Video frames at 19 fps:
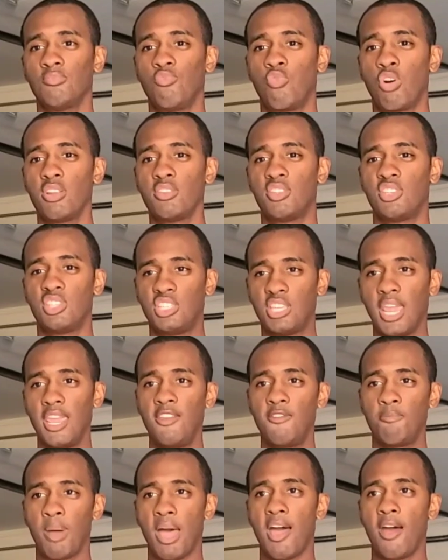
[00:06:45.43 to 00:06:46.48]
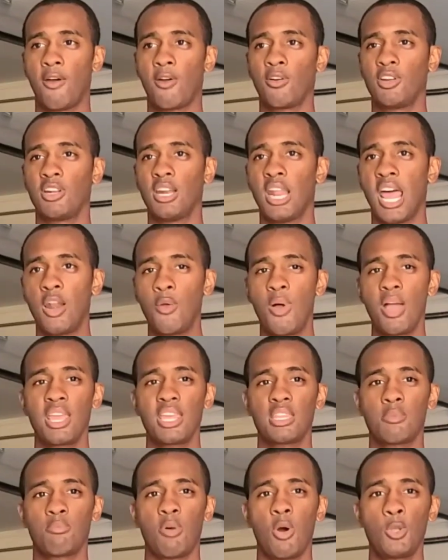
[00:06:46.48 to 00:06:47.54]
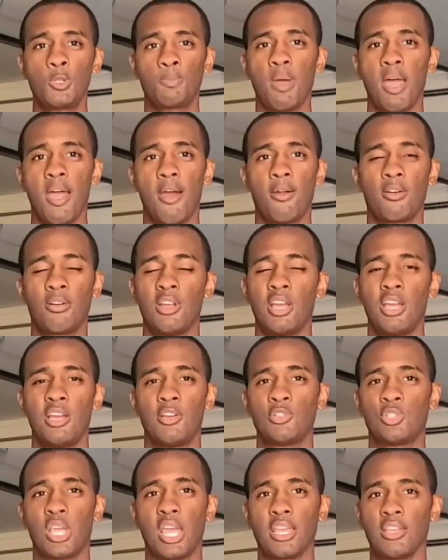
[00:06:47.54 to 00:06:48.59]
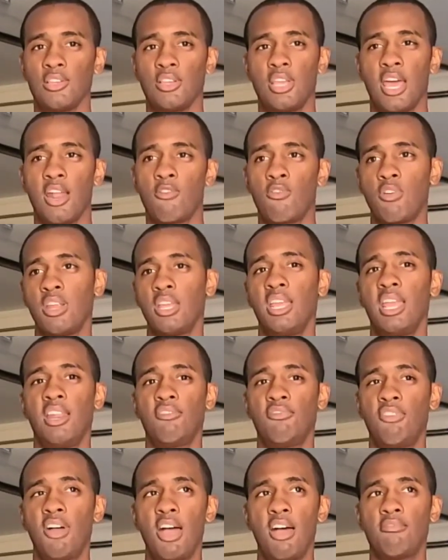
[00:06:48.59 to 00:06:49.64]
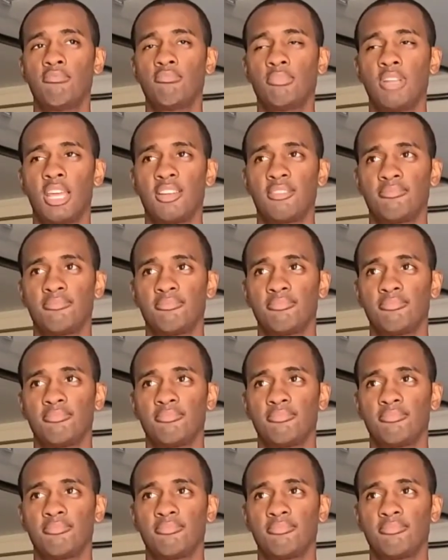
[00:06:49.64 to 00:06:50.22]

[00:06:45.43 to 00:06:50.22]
run safe power, then how do I get the most power? It was like, you gotta run 85. I'm like,